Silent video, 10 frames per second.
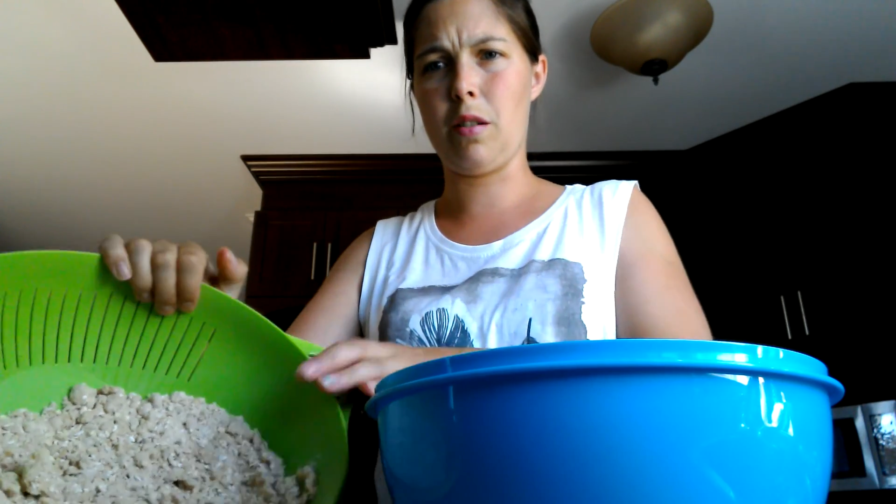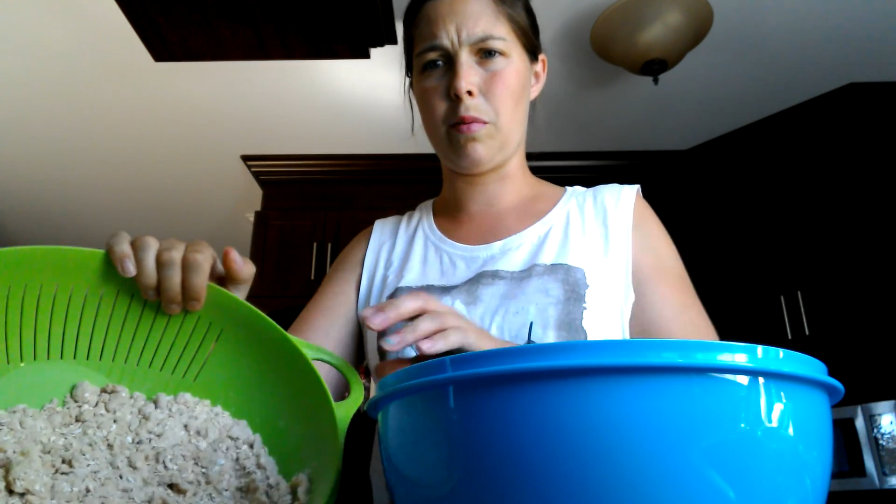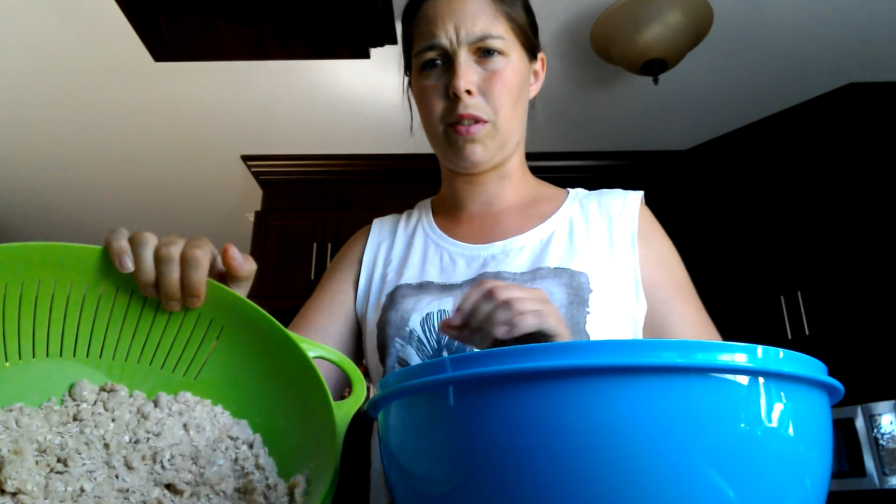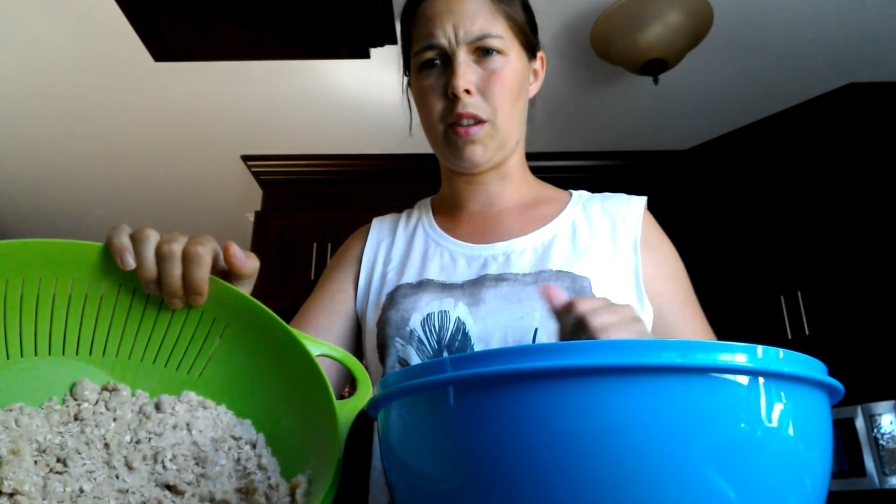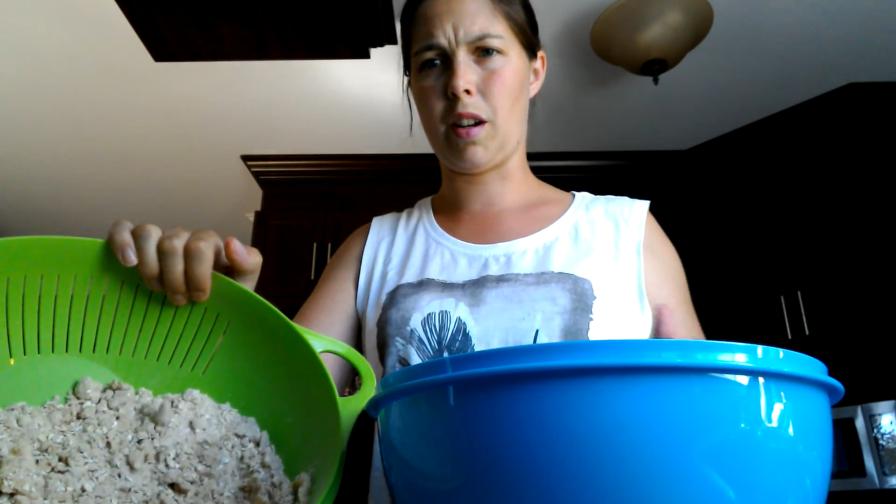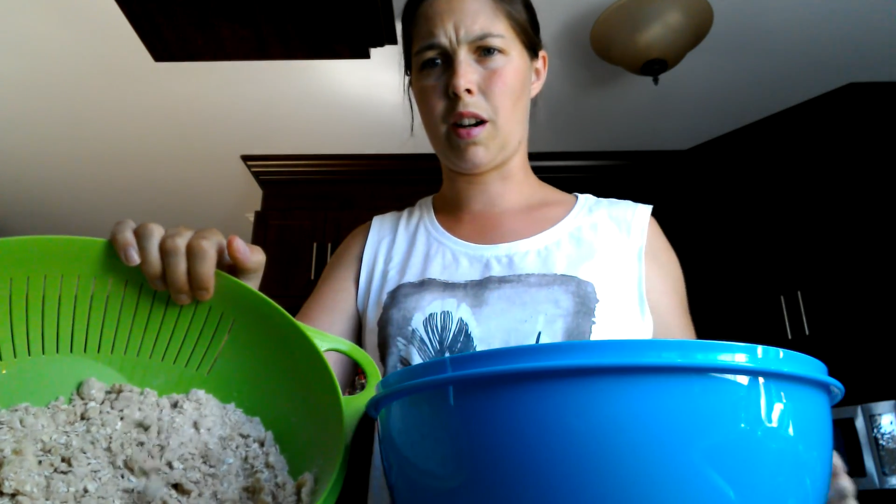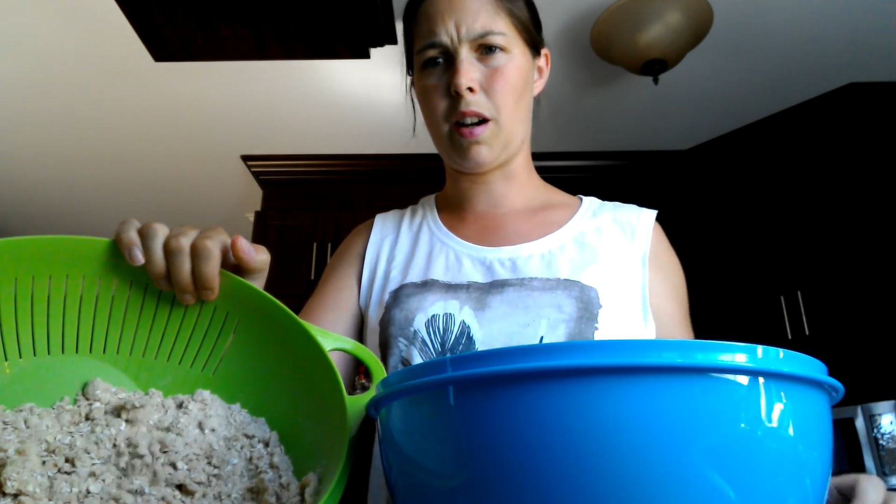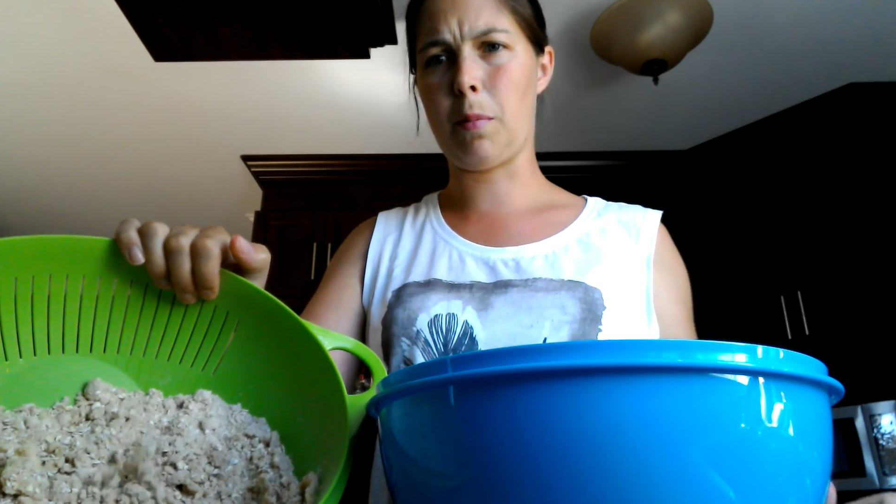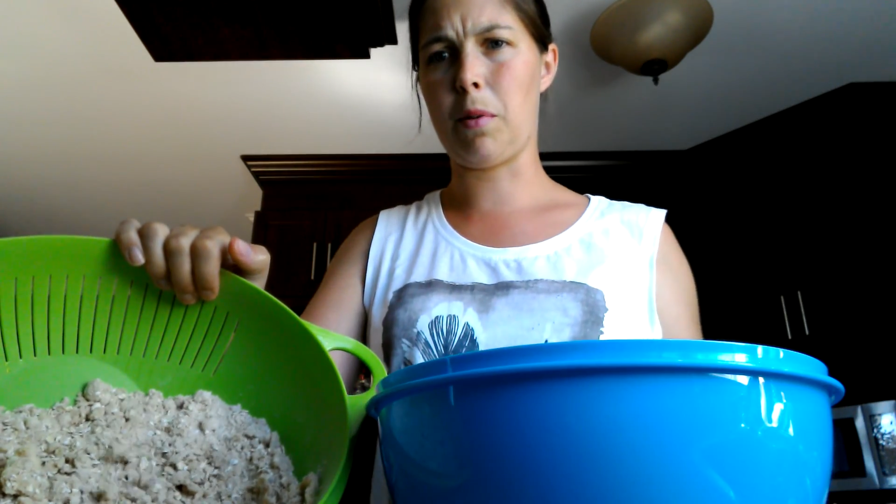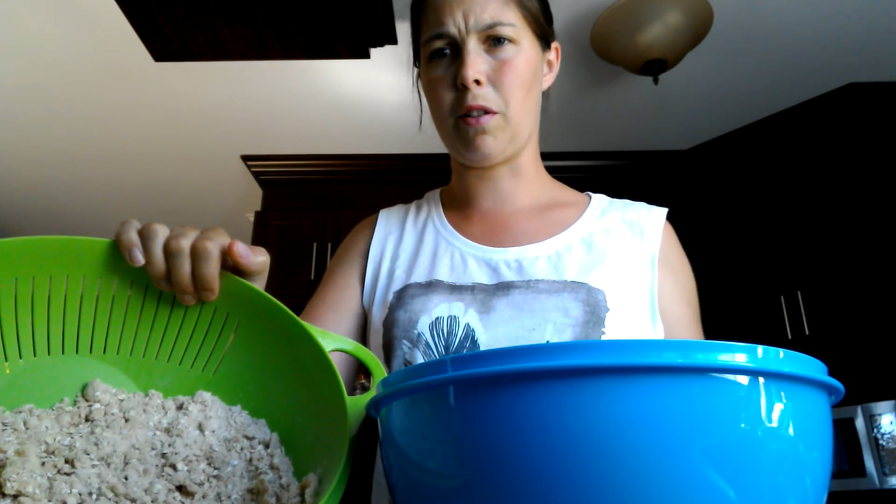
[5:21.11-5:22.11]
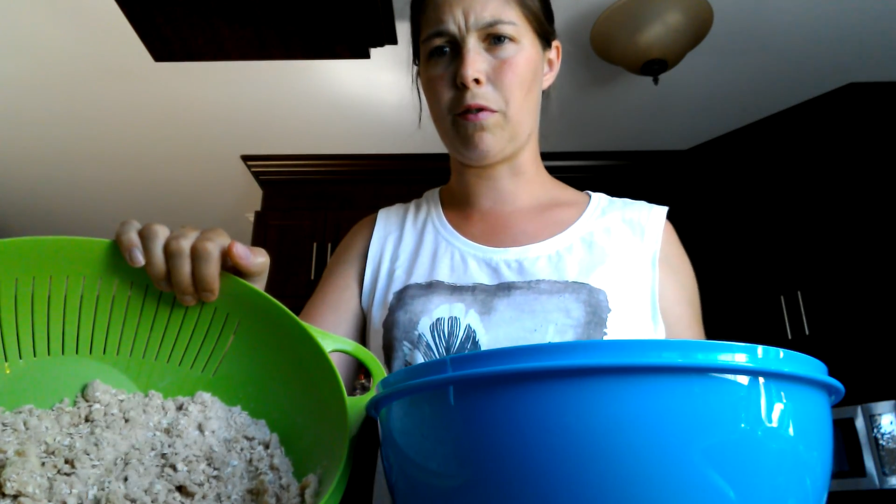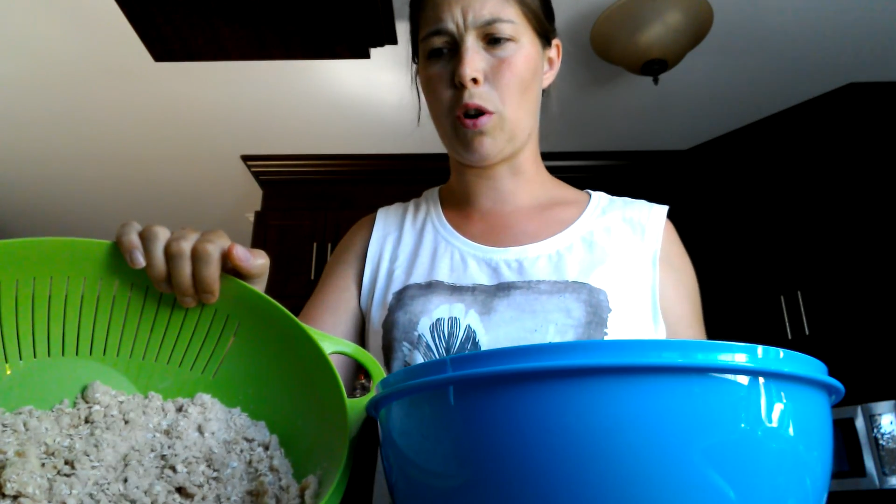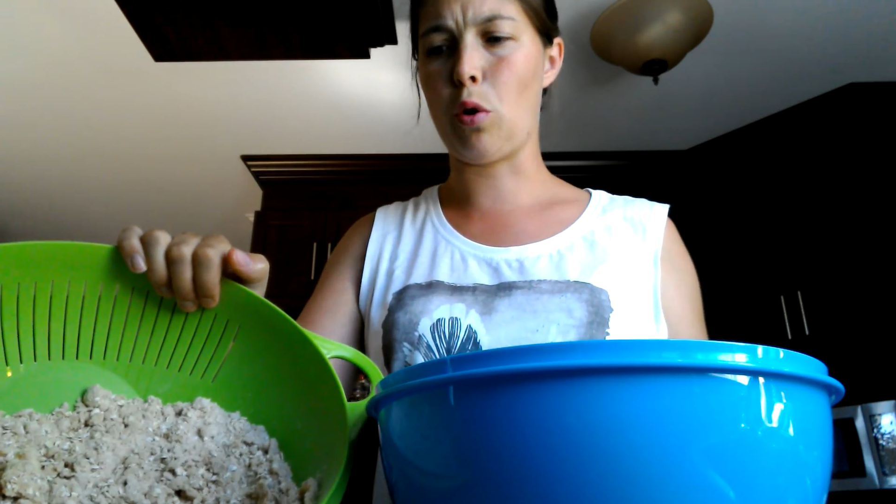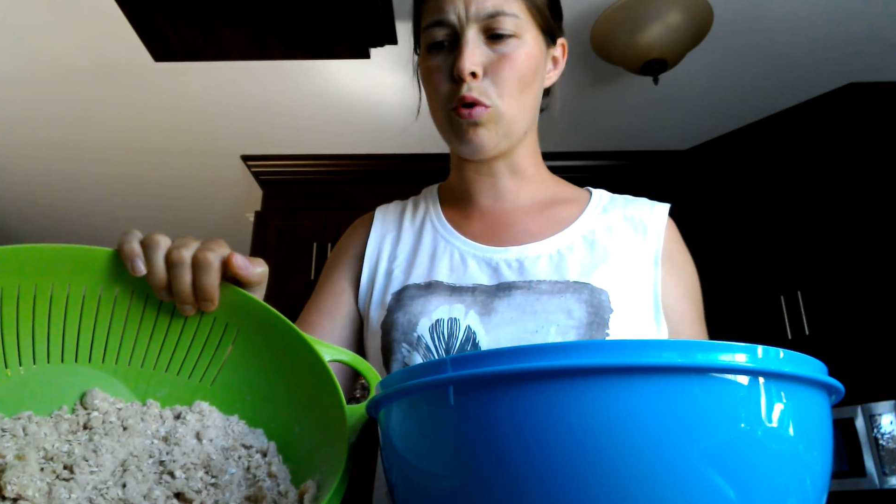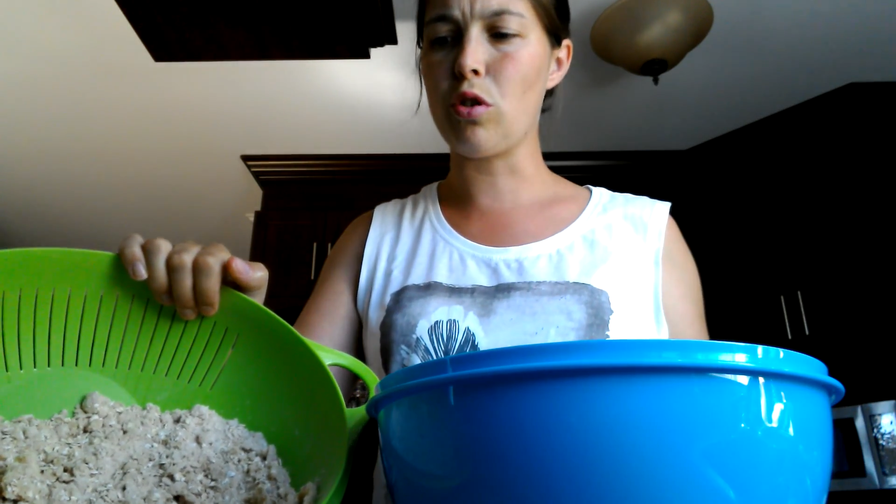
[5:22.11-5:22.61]
with the cup of
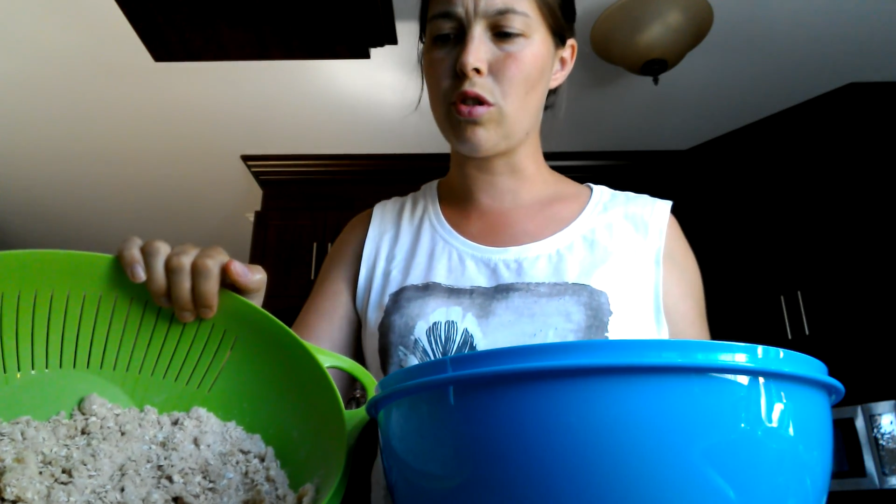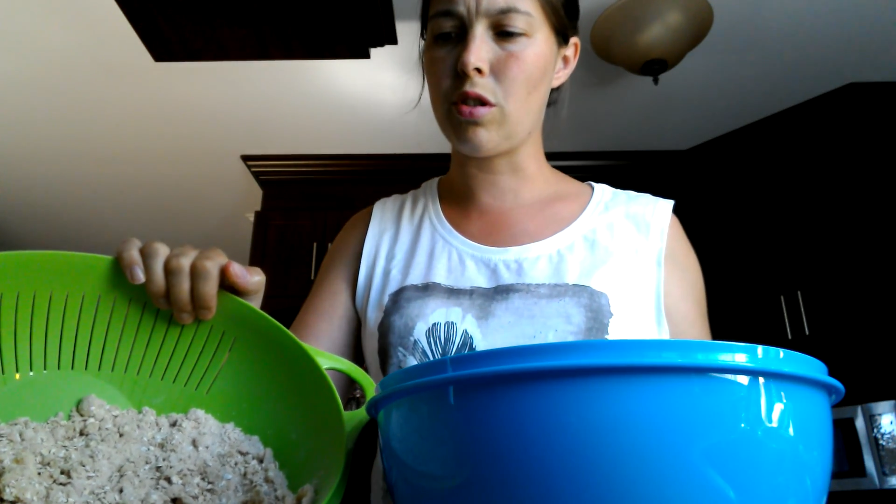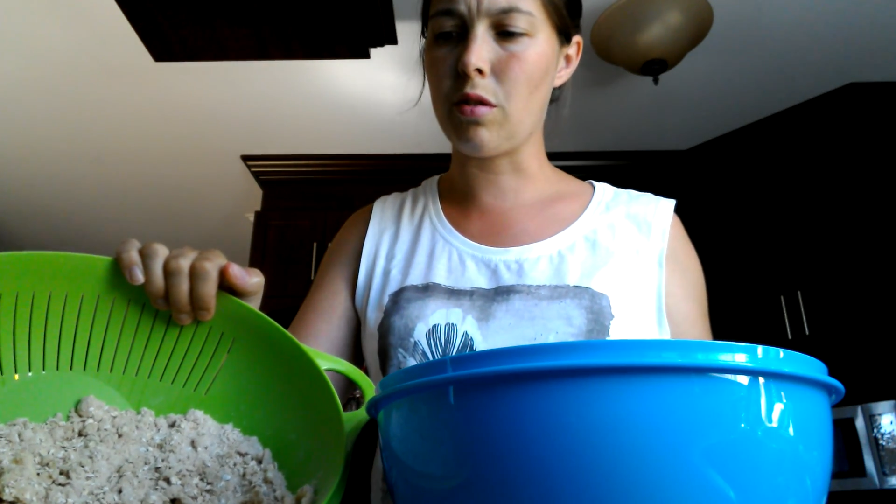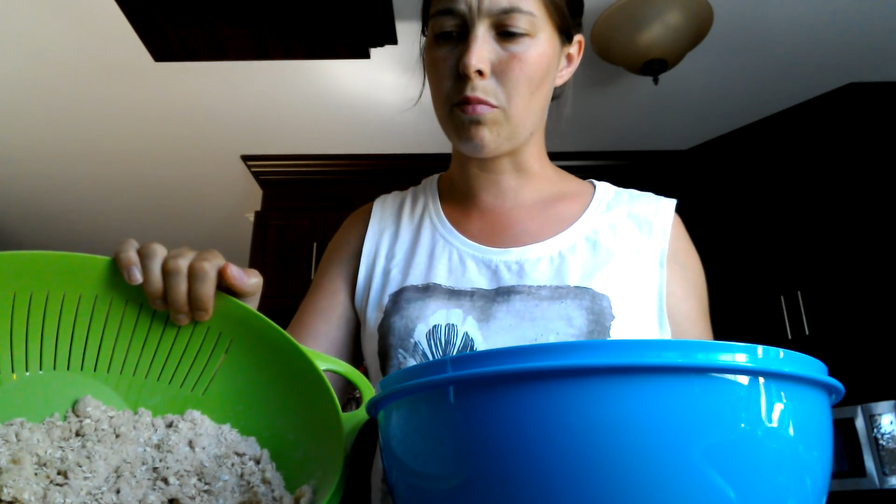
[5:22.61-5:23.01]
oats,